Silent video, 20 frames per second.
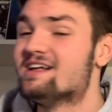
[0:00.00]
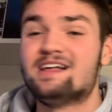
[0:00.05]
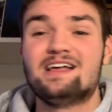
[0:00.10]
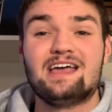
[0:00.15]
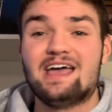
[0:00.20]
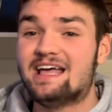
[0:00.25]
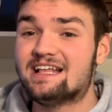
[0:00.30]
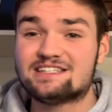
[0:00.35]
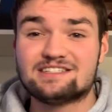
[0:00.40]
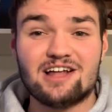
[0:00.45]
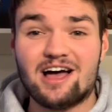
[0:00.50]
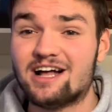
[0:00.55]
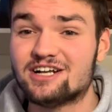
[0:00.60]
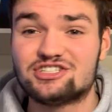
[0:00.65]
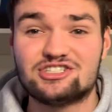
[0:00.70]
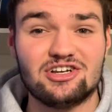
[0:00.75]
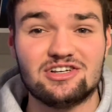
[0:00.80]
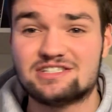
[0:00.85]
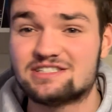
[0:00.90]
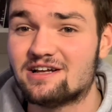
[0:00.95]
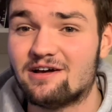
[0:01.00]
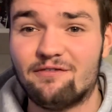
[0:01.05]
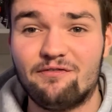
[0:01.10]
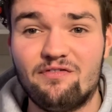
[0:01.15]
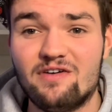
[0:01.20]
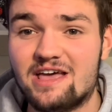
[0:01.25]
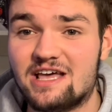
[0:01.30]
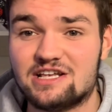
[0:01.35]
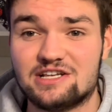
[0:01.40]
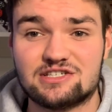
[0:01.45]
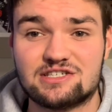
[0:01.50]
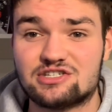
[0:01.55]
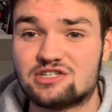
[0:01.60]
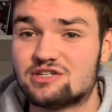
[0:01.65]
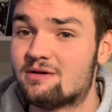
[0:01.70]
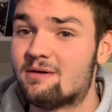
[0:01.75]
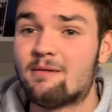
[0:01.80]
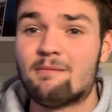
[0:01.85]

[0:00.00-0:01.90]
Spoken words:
It's not just a fish.